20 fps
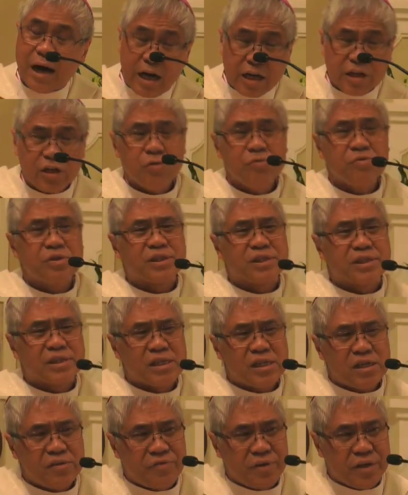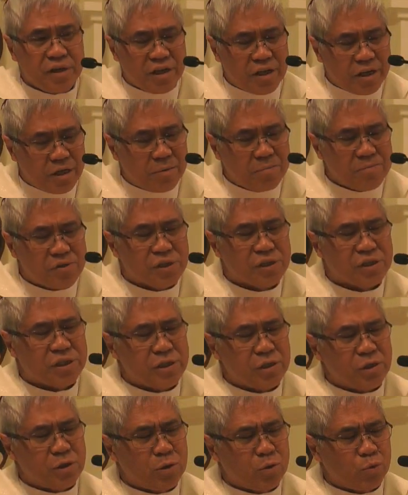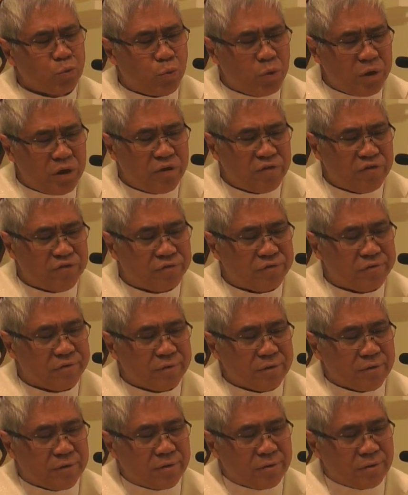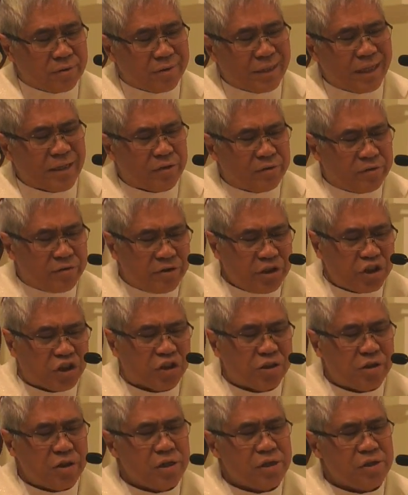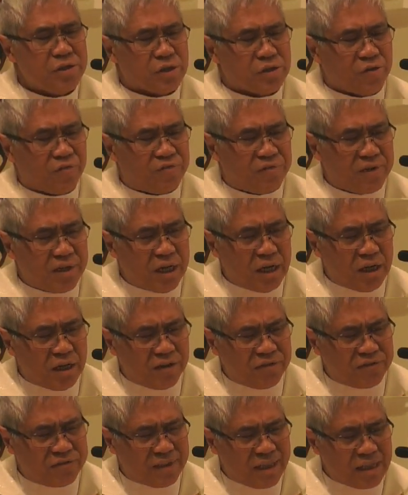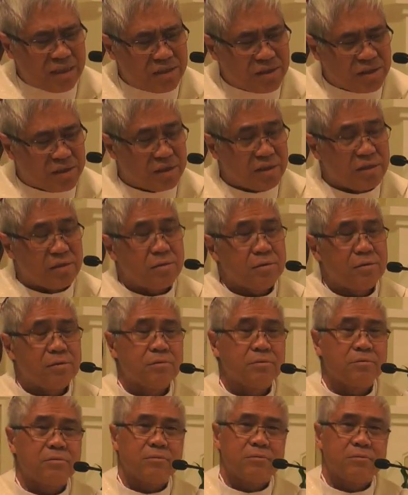Are you serving Him still with that richness of love, that zeal?